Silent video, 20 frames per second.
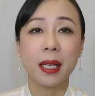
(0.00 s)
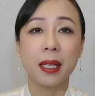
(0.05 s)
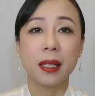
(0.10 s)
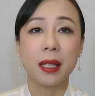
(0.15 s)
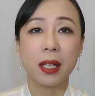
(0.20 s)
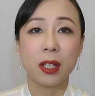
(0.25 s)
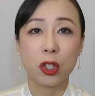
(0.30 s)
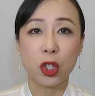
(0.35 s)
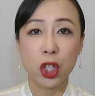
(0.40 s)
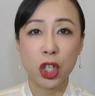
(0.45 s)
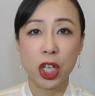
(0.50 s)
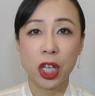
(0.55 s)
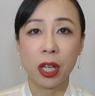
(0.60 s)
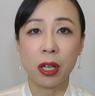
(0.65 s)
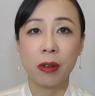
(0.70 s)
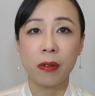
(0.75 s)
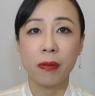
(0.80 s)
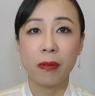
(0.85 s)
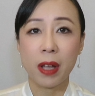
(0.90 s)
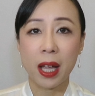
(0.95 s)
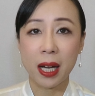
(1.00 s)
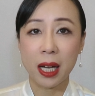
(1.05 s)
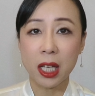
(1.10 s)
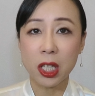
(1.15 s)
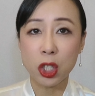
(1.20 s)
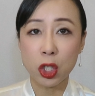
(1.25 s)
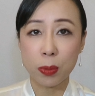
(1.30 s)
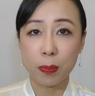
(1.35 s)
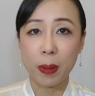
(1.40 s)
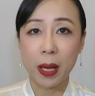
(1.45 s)
the chain
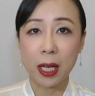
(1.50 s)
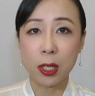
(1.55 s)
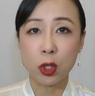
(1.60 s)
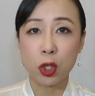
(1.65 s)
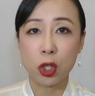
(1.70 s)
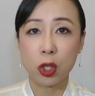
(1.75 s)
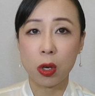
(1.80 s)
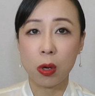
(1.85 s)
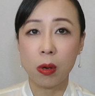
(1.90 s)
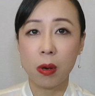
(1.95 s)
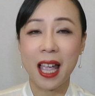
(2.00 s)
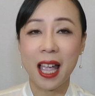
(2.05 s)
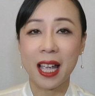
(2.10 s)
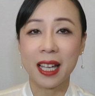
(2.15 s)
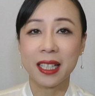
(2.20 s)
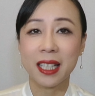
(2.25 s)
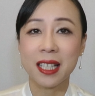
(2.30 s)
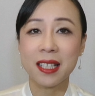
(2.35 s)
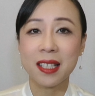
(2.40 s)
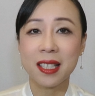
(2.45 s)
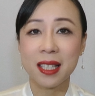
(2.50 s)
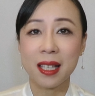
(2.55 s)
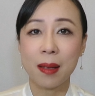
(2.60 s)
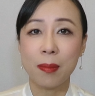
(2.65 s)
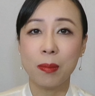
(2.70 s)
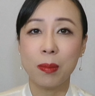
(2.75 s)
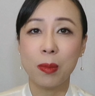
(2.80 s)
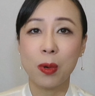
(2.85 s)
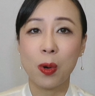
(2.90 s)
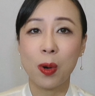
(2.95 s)
very special, adding
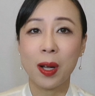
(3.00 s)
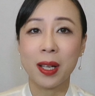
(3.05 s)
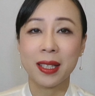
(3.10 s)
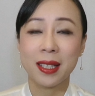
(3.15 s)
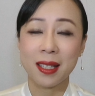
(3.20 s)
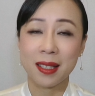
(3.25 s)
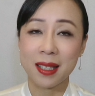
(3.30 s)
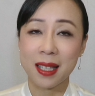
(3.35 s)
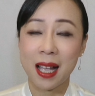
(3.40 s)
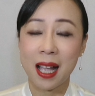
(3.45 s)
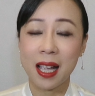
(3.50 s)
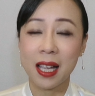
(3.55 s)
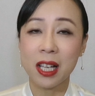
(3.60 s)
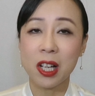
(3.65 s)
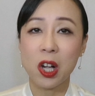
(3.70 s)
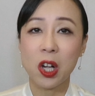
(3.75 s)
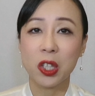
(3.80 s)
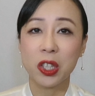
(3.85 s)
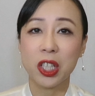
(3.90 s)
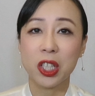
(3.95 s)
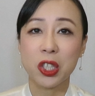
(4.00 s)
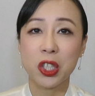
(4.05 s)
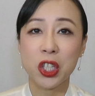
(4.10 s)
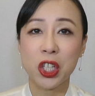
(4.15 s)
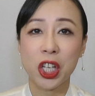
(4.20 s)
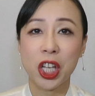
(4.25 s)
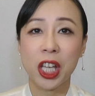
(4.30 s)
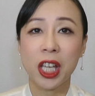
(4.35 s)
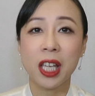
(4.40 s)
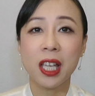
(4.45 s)
some more design on the
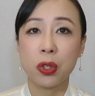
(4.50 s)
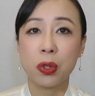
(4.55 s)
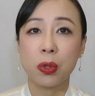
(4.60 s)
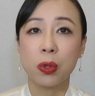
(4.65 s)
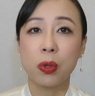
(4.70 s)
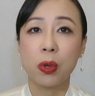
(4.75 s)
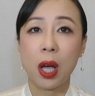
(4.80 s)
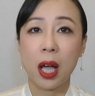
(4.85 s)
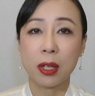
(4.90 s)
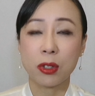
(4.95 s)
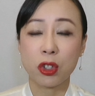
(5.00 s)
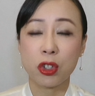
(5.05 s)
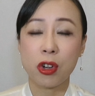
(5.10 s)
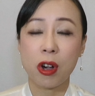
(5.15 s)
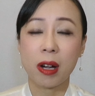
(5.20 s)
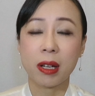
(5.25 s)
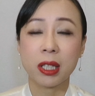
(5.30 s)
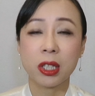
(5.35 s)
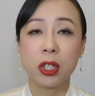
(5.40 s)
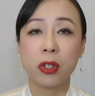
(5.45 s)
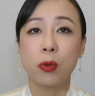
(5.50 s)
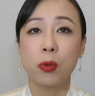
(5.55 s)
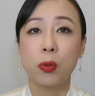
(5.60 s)
chain to attract